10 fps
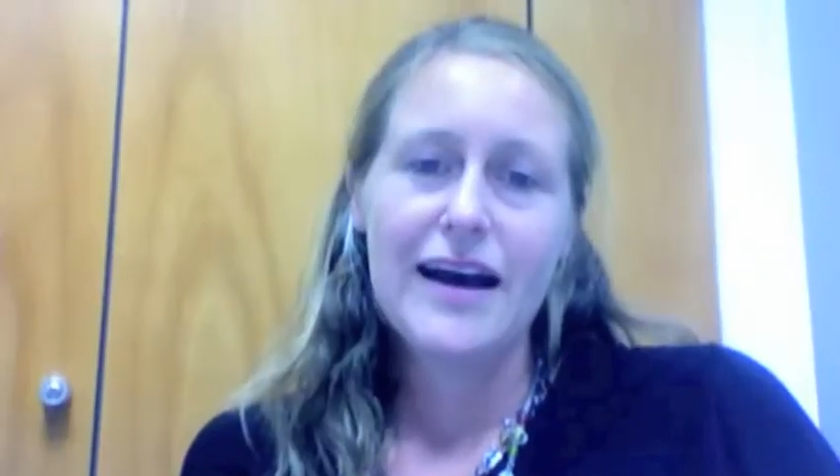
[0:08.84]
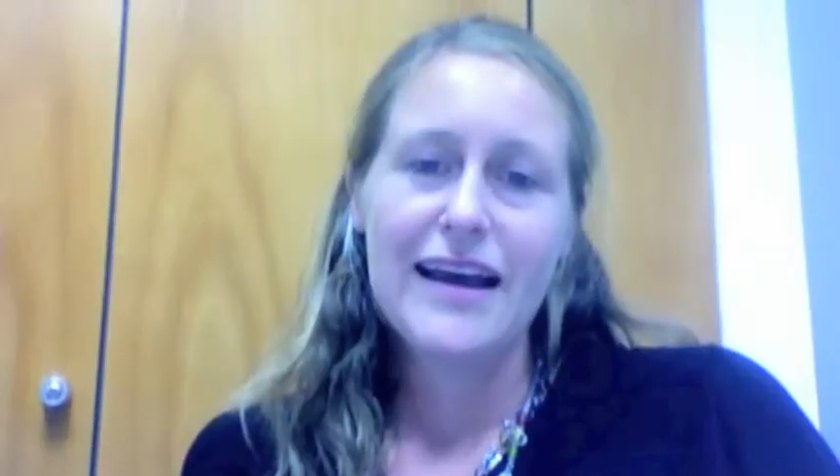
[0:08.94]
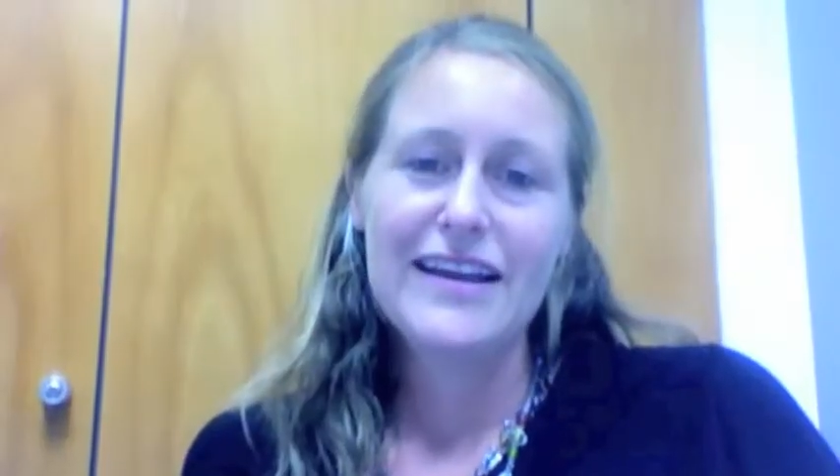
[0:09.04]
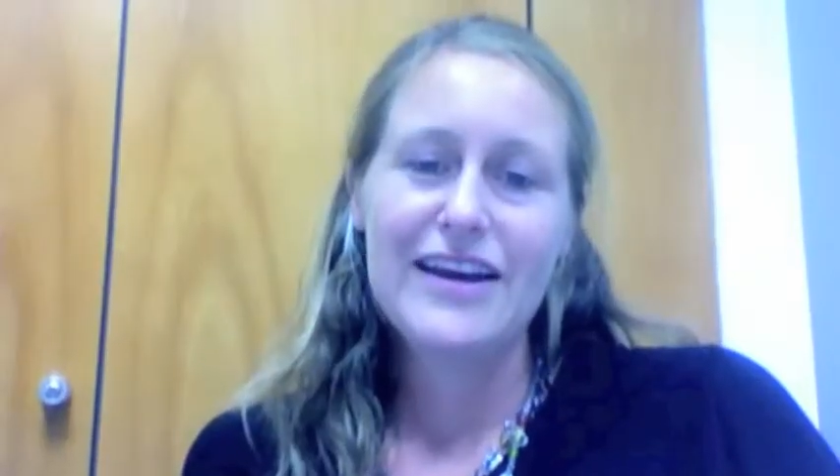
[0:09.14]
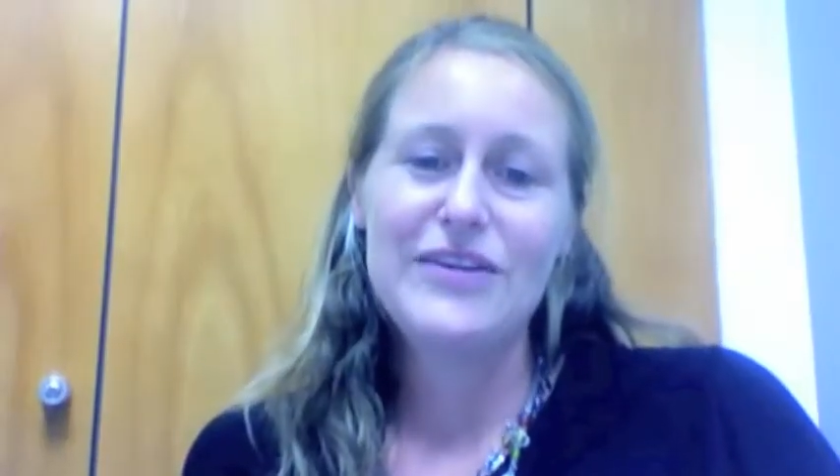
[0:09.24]

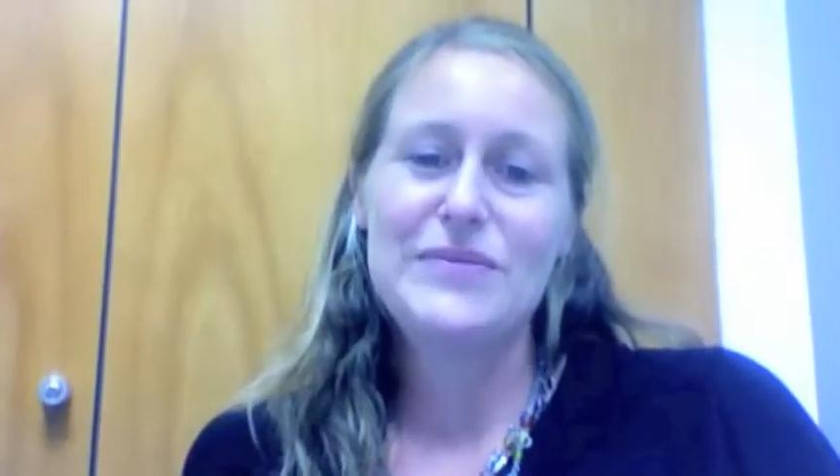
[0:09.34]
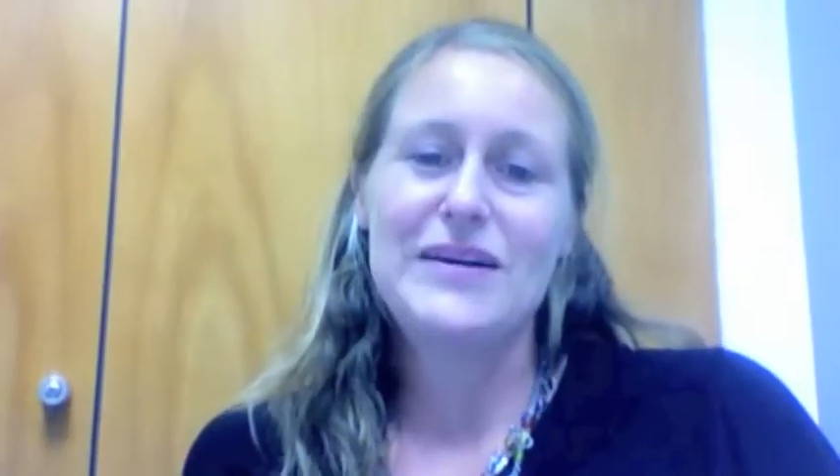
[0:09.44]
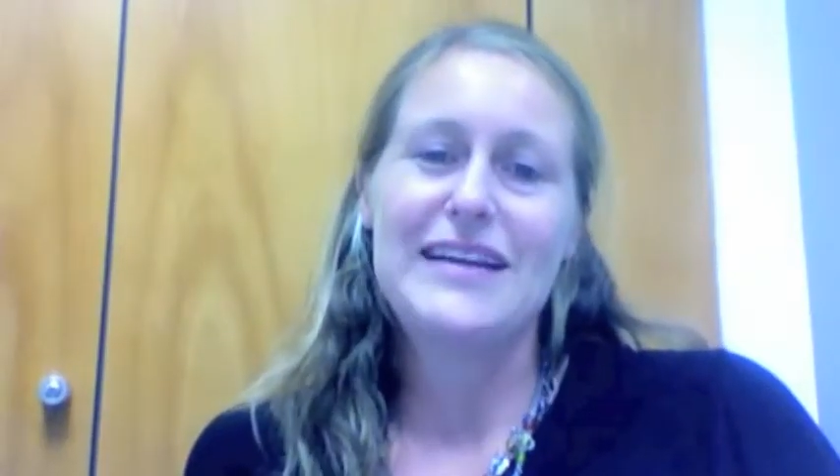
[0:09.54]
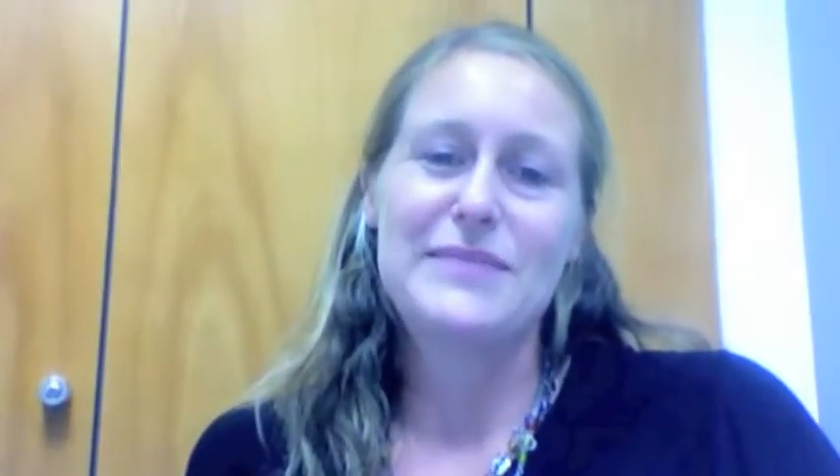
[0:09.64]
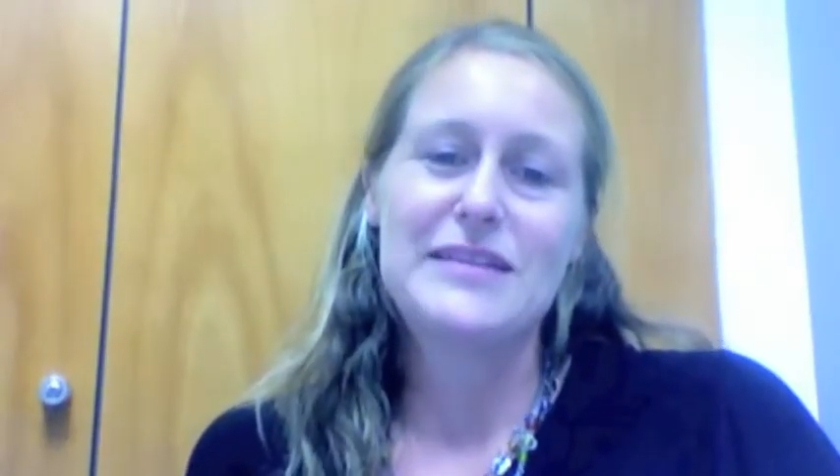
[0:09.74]
Hello,
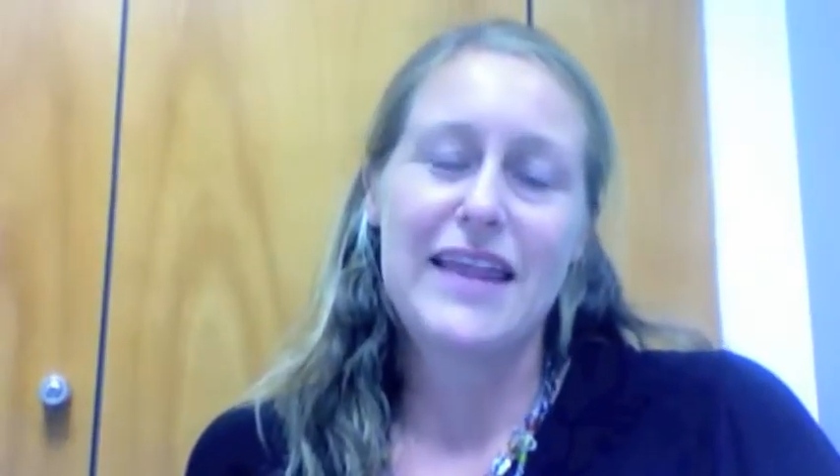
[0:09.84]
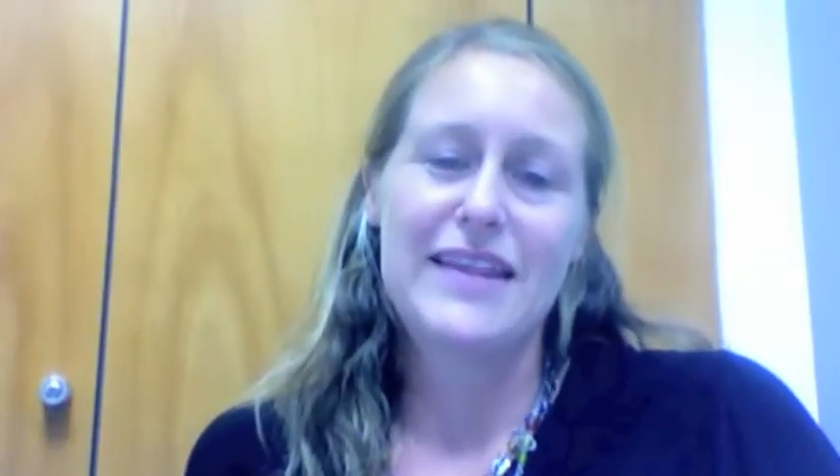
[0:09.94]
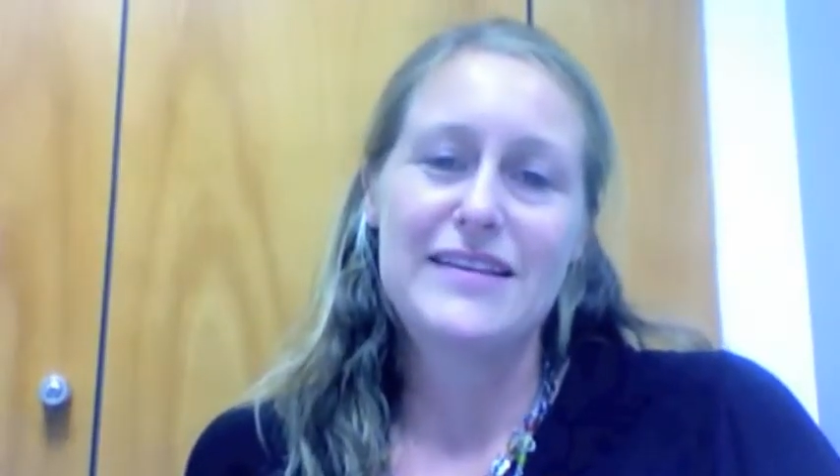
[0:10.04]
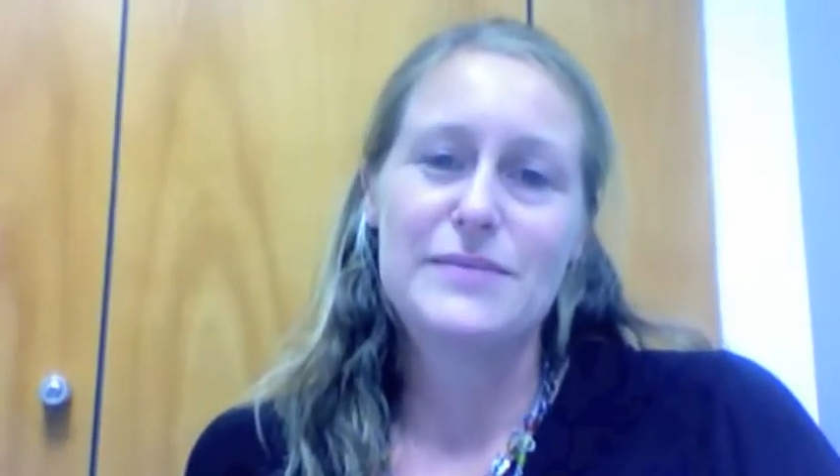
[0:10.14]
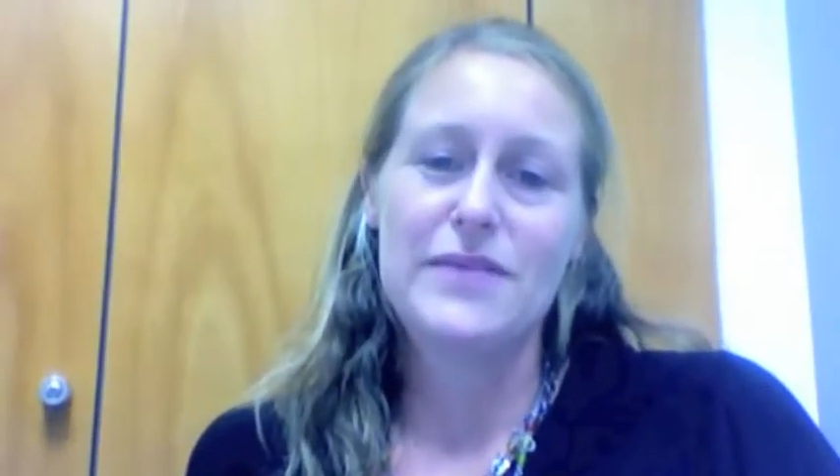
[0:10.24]
my name's
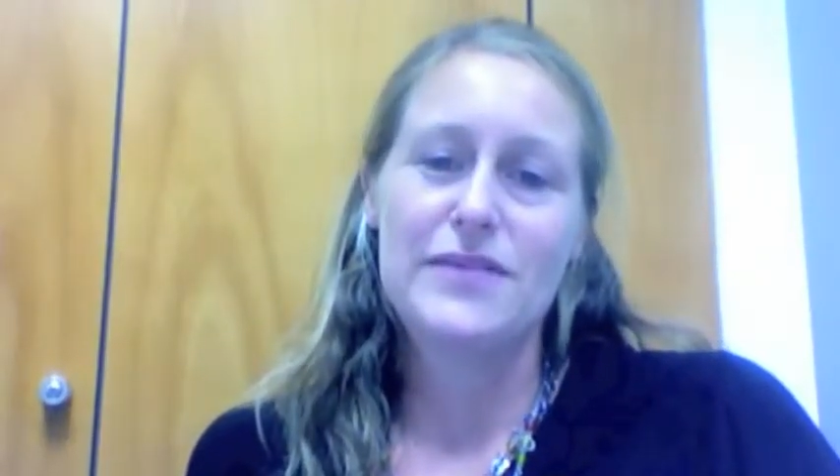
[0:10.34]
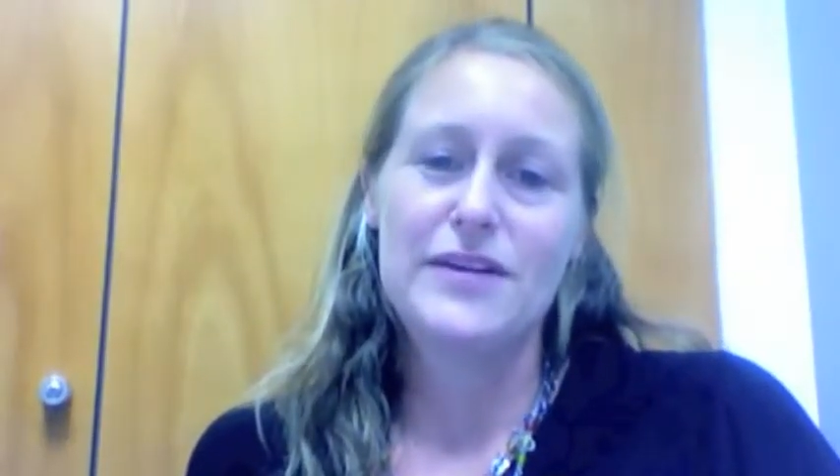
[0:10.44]
Cathy Smith